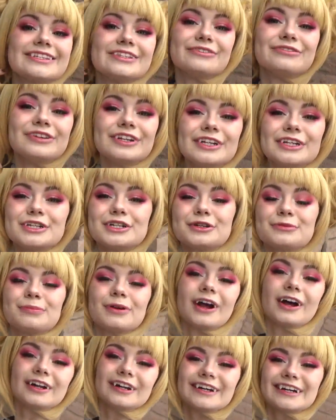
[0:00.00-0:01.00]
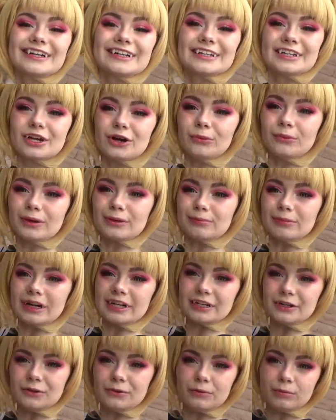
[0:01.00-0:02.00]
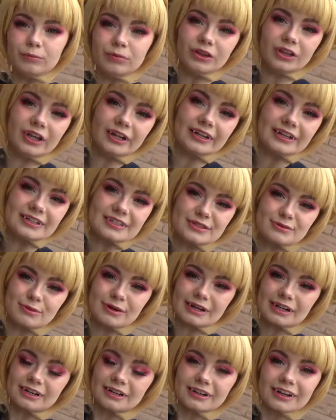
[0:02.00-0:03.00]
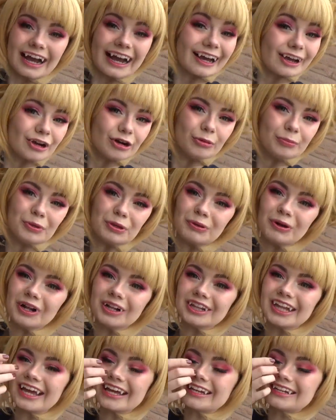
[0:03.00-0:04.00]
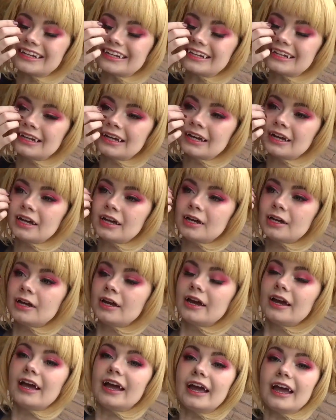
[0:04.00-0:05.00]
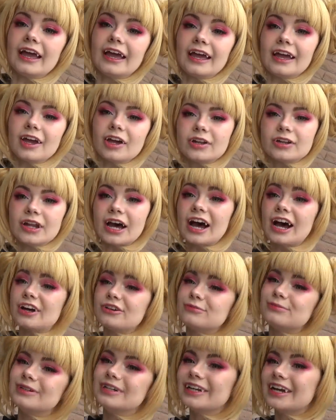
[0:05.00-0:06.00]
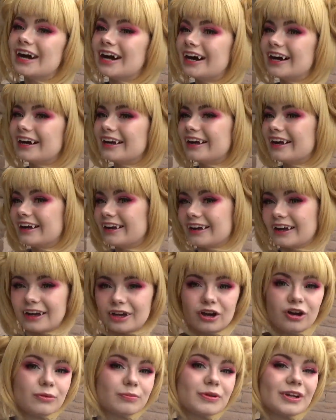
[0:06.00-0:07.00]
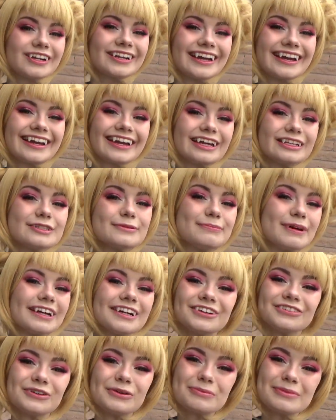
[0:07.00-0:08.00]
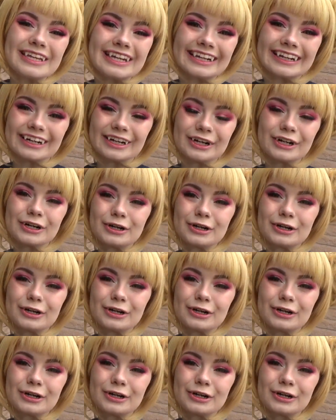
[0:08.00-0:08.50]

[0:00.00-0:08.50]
the finished product with my new bloody sweater. I hope you all liked it. And I've been Kai, and I hope your day gets better from here.